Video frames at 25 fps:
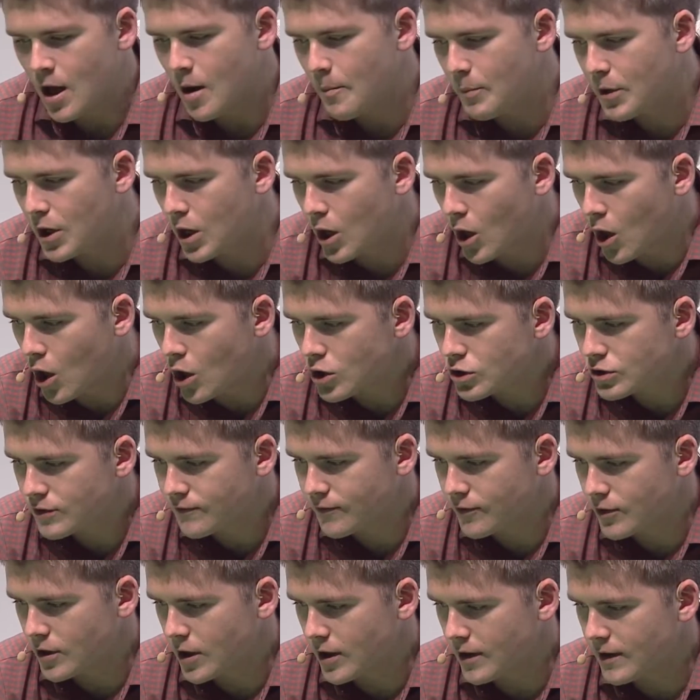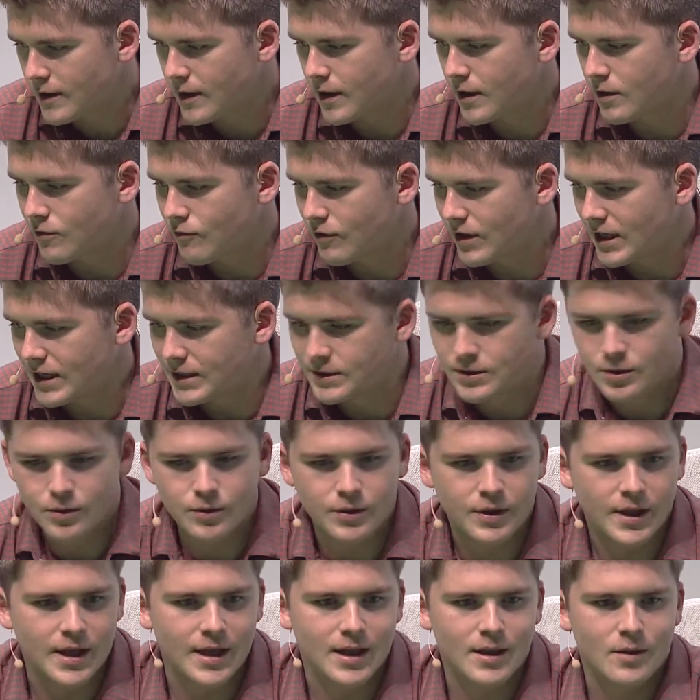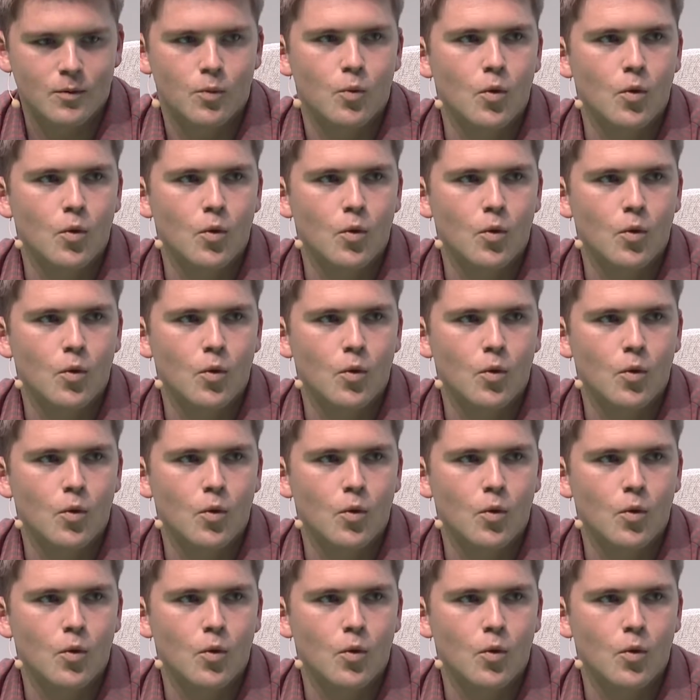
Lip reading: But launch for us is really two things.